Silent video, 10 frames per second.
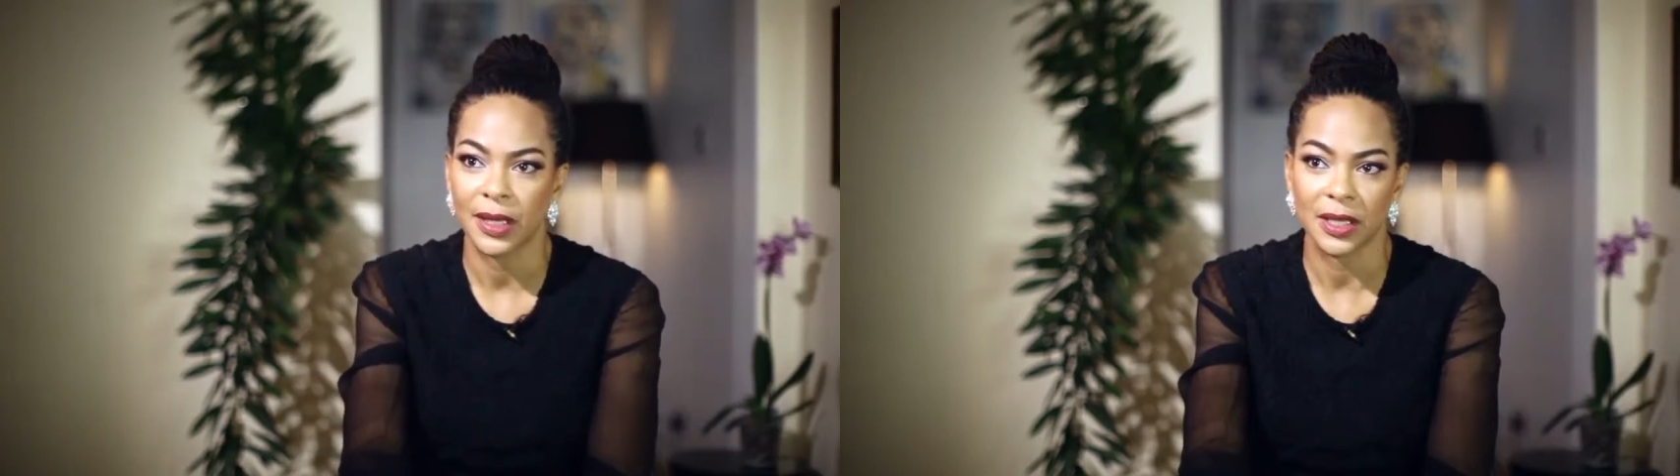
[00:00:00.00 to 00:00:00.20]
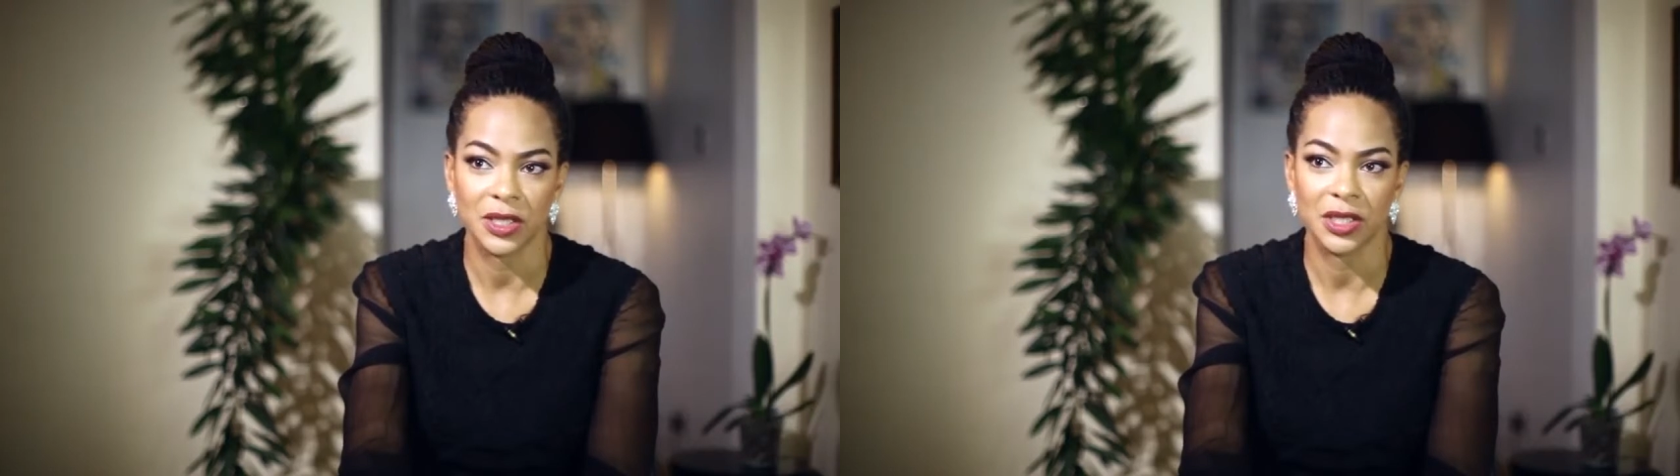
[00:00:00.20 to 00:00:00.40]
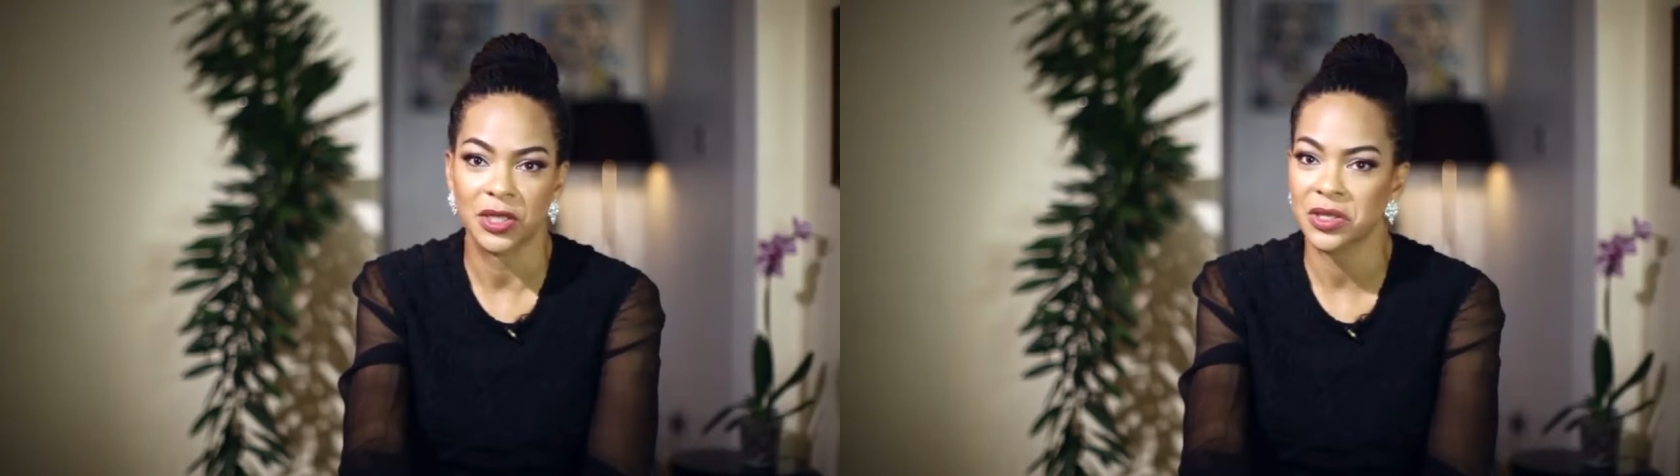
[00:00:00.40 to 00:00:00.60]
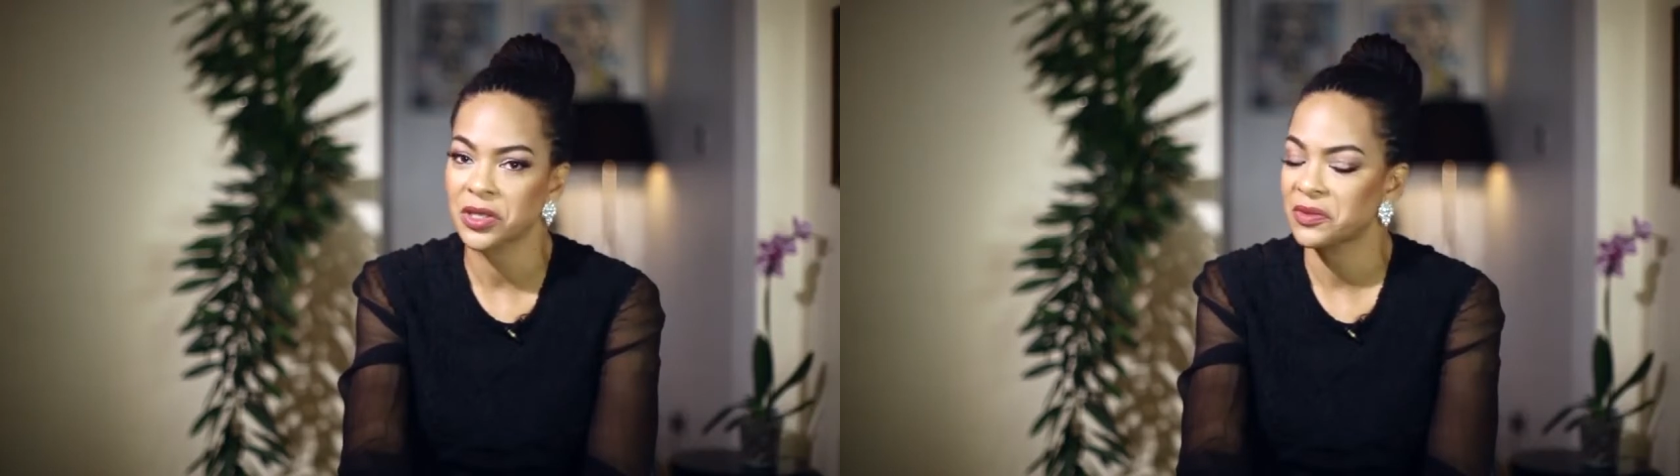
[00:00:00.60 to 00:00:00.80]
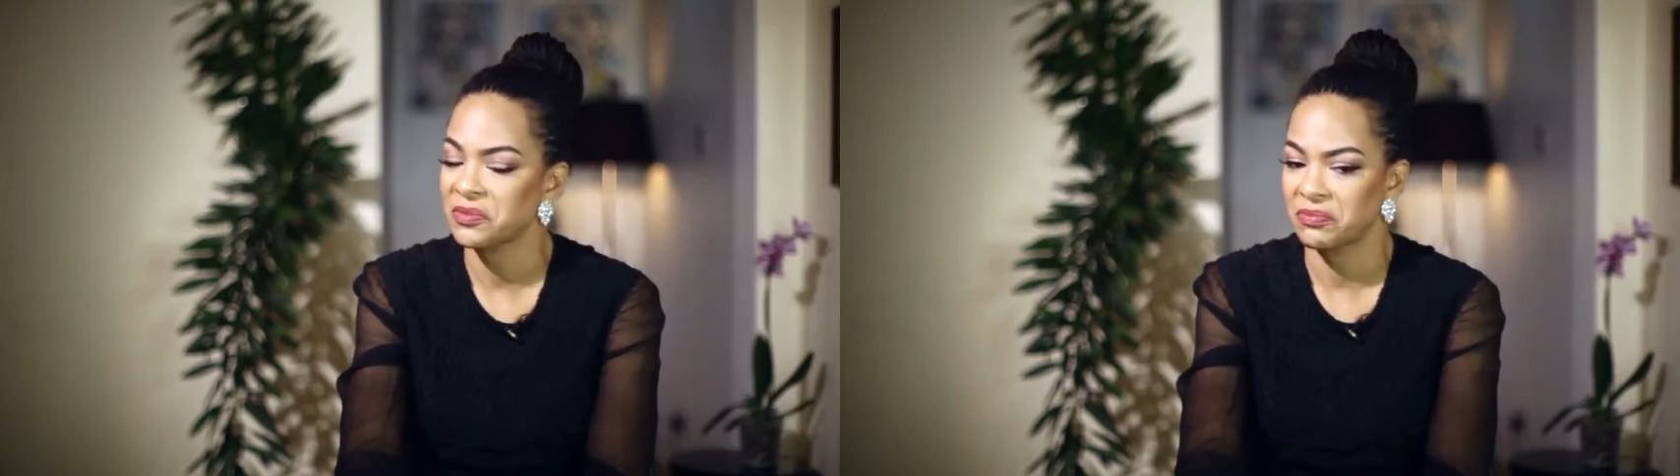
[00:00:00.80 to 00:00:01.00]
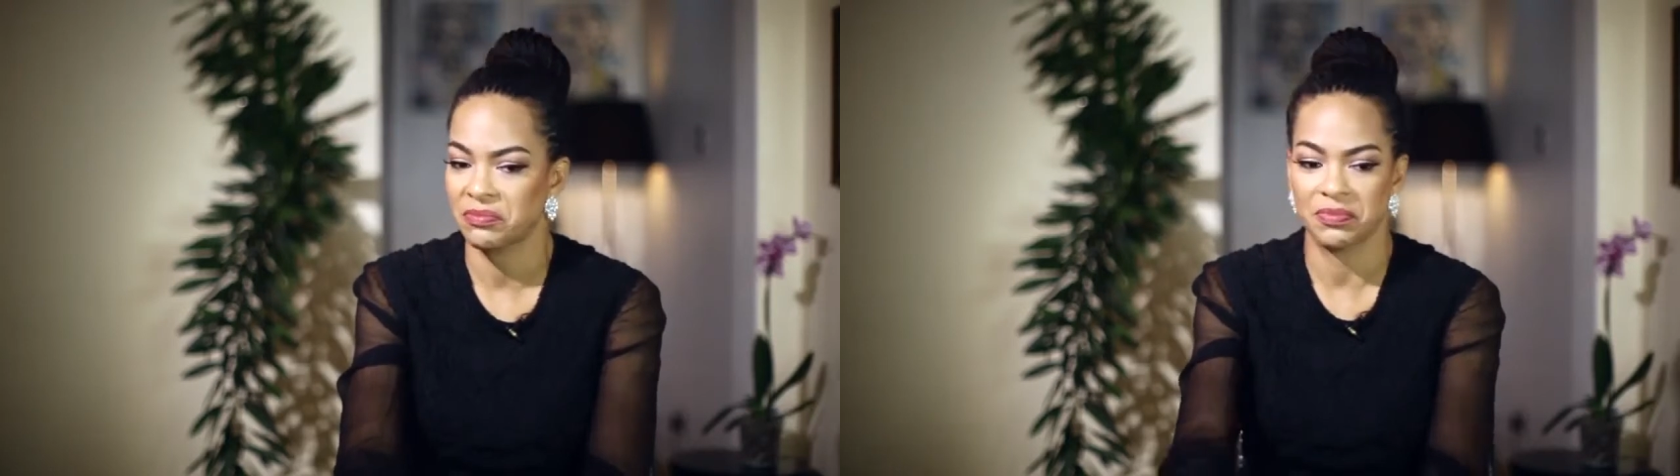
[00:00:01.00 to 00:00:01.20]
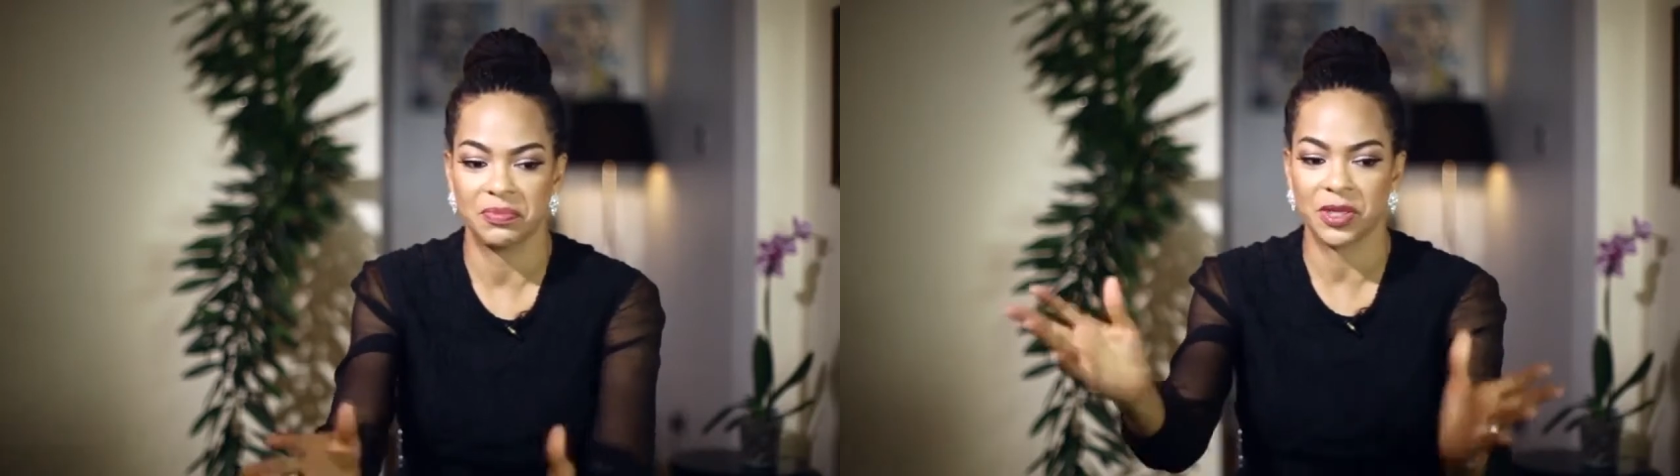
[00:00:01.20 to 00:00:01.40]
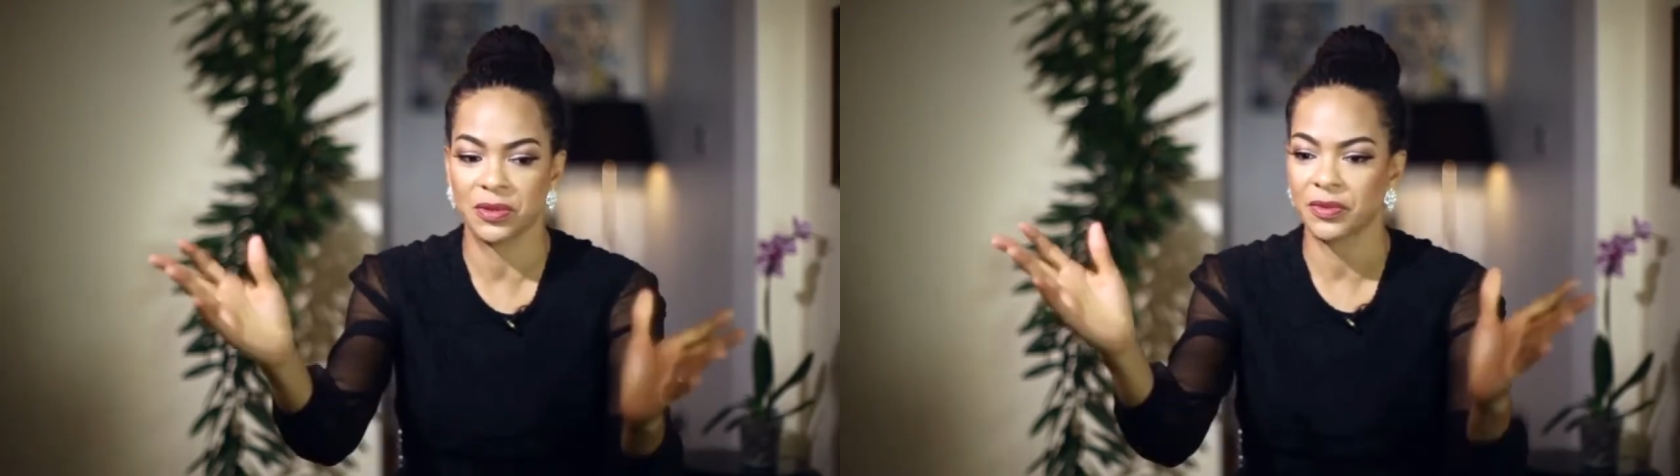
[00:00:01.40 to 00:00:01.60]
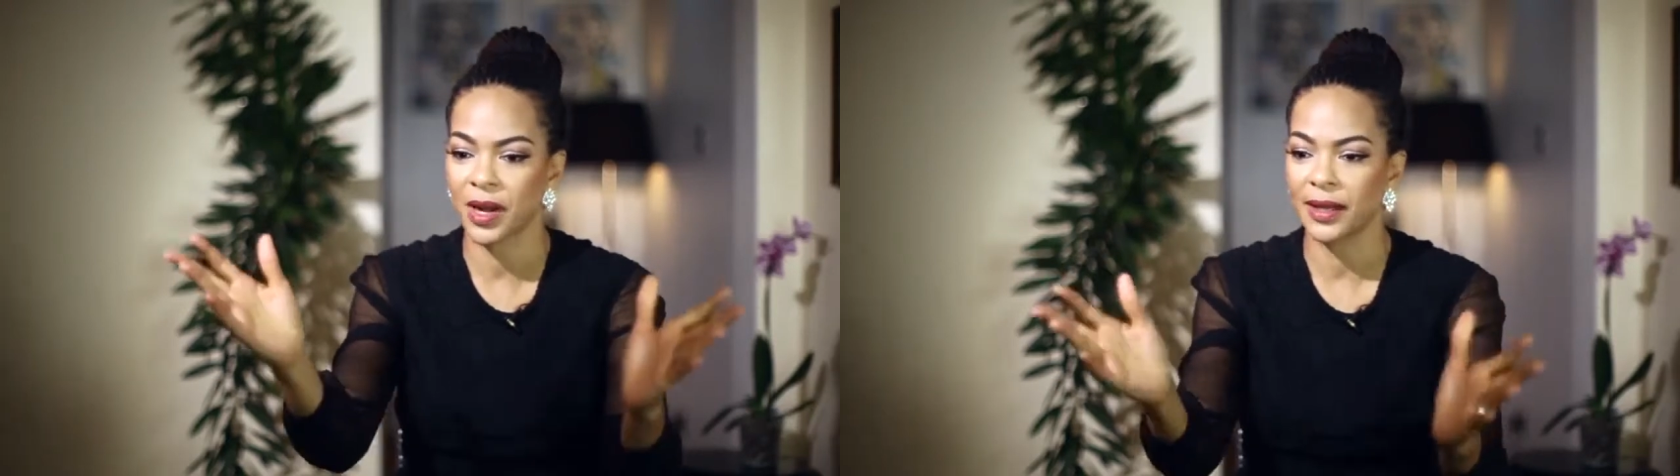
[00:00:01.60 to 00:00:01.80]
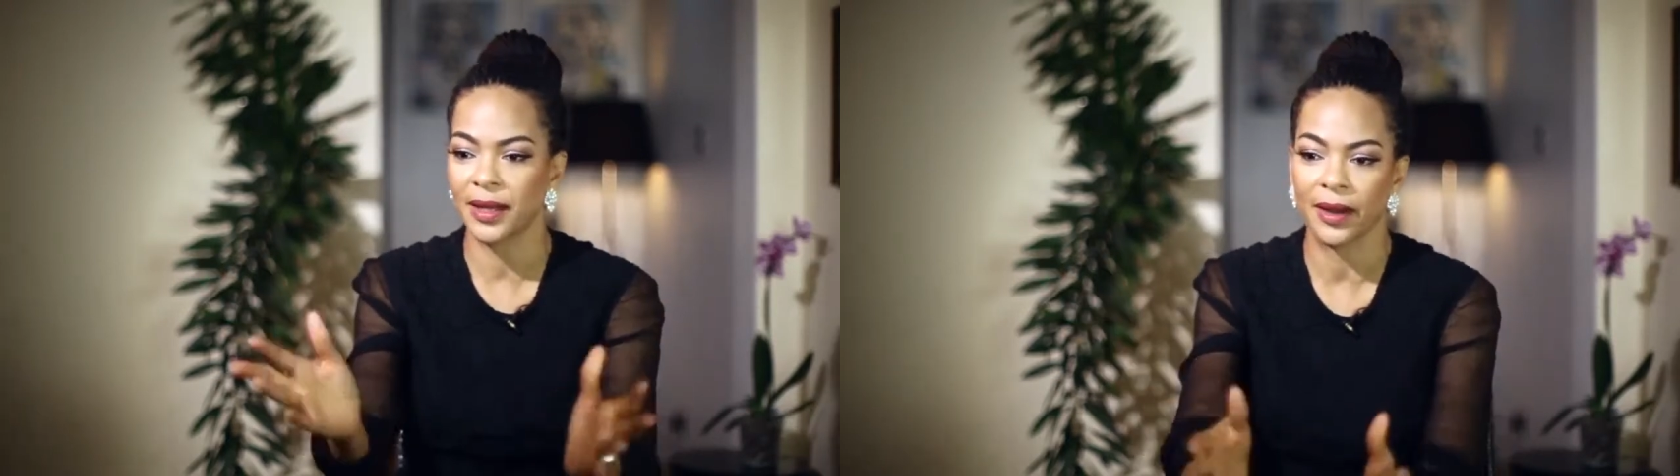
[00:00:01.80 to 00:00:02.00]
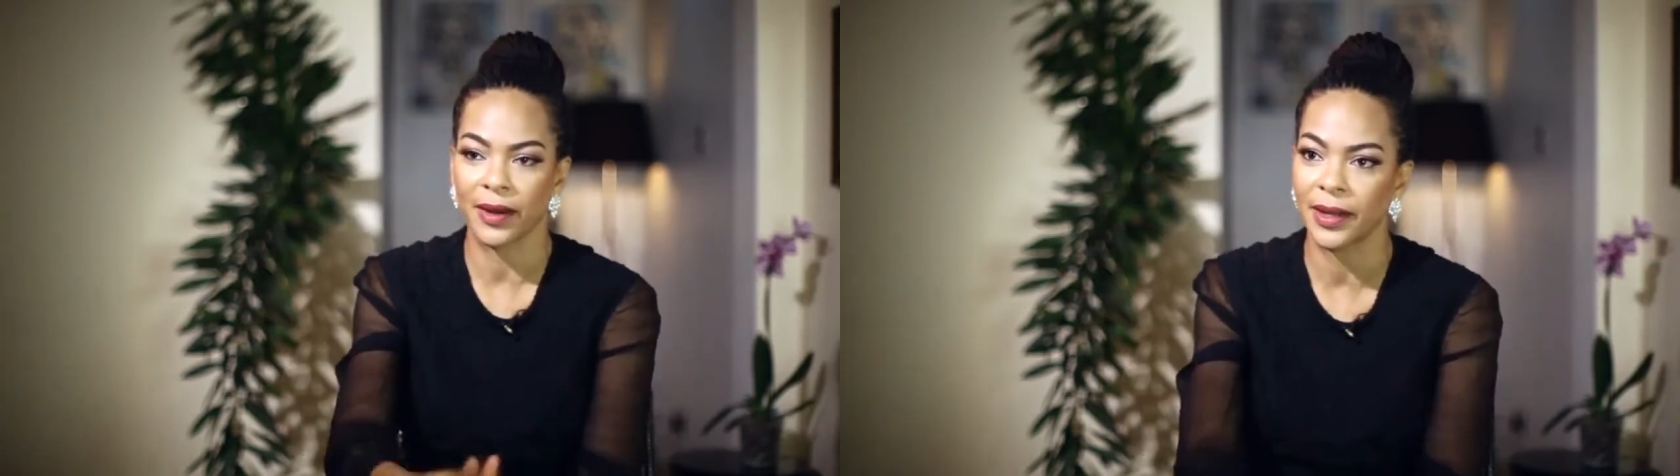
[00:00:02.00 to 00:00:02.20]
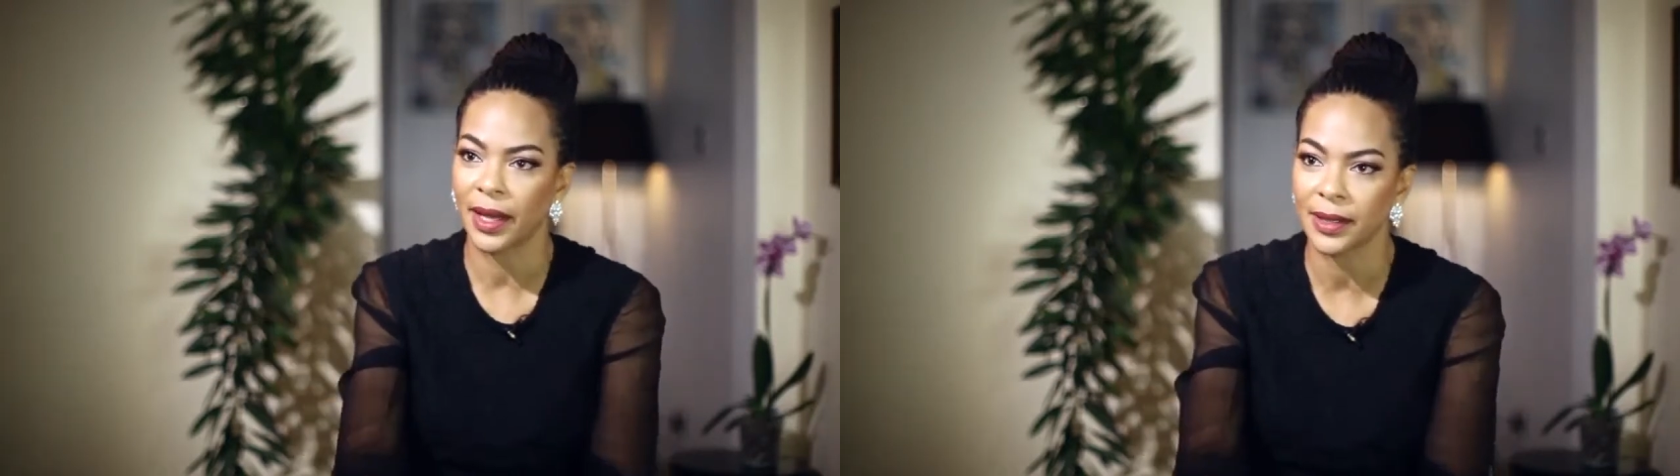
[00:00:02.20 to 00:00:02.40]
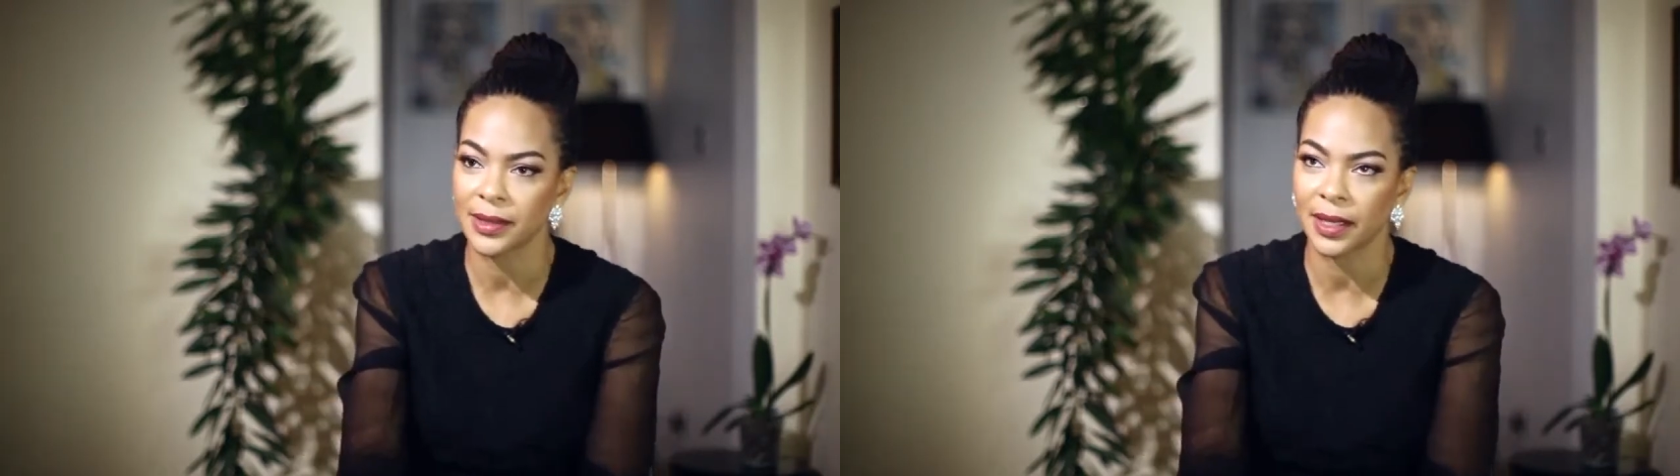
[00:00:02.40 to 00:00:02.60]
And she just, right there and then,